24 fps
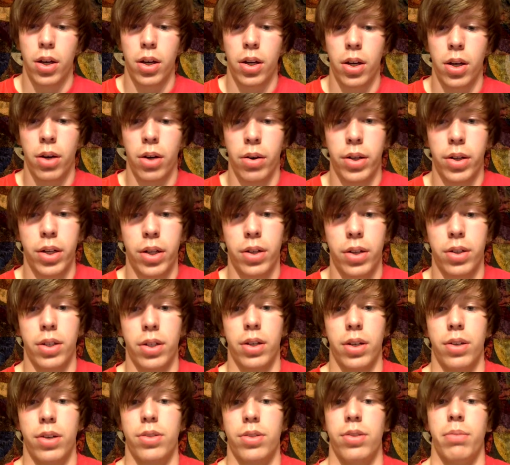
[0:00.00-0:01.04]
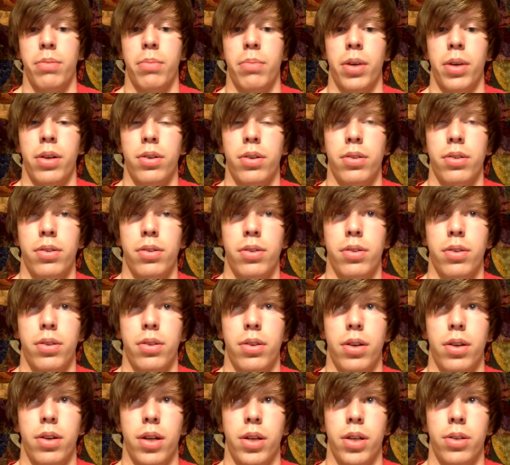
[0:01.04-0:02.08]
Going into custom metals,
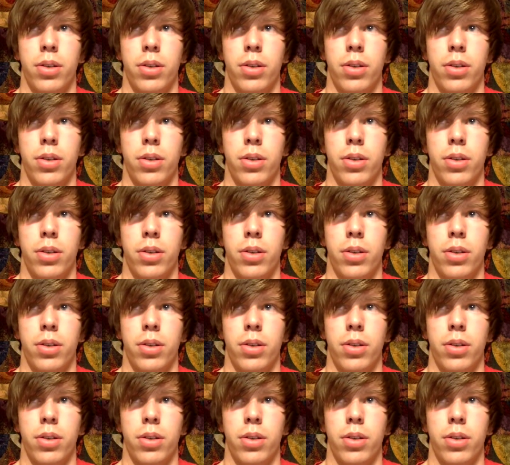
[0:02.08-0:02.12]
I